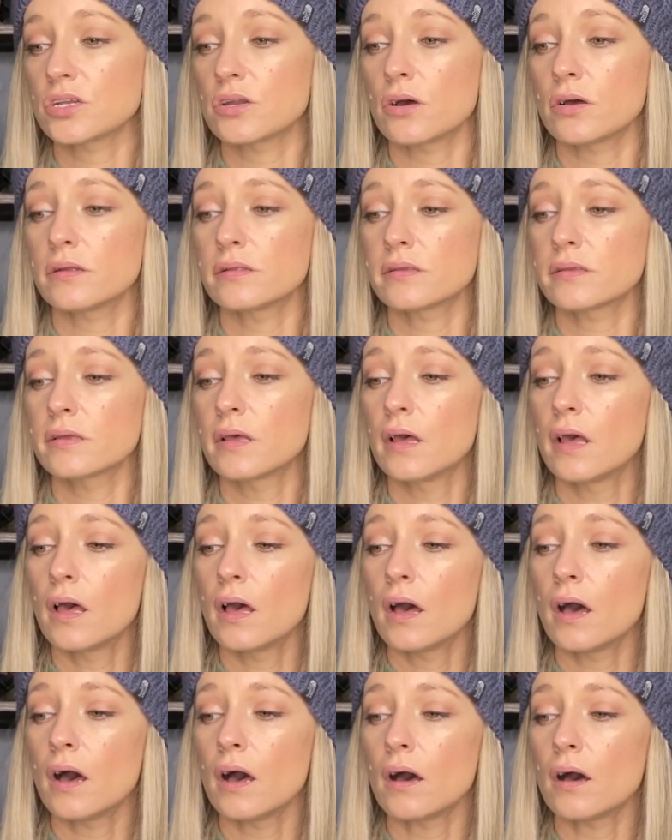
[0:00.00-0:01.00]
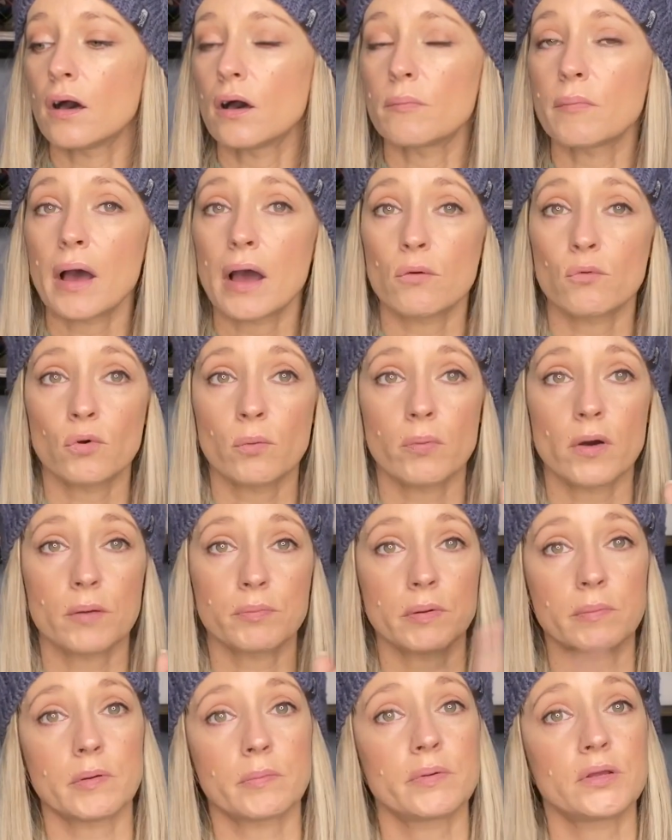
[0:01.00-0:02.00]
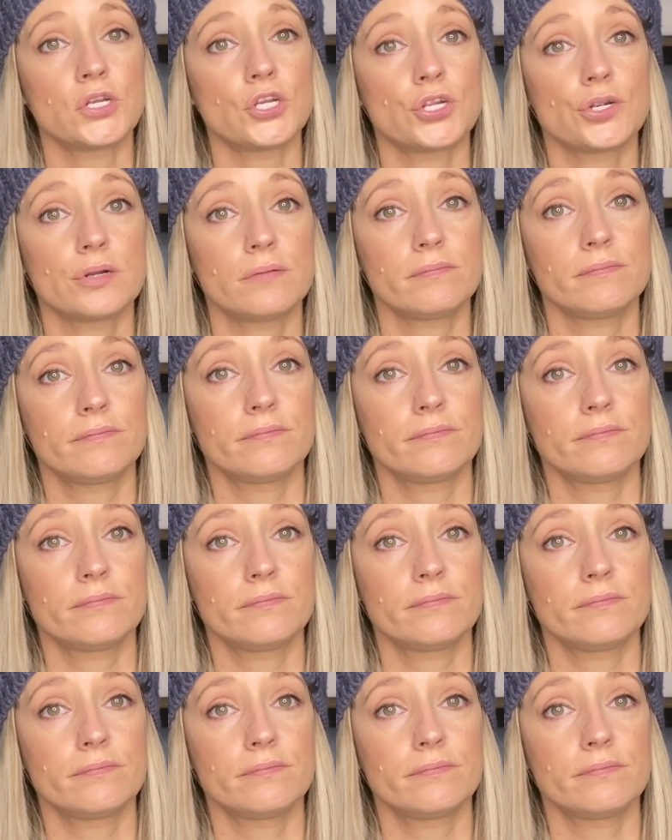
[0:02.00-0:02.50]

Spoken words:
knots? I will pop up a picture.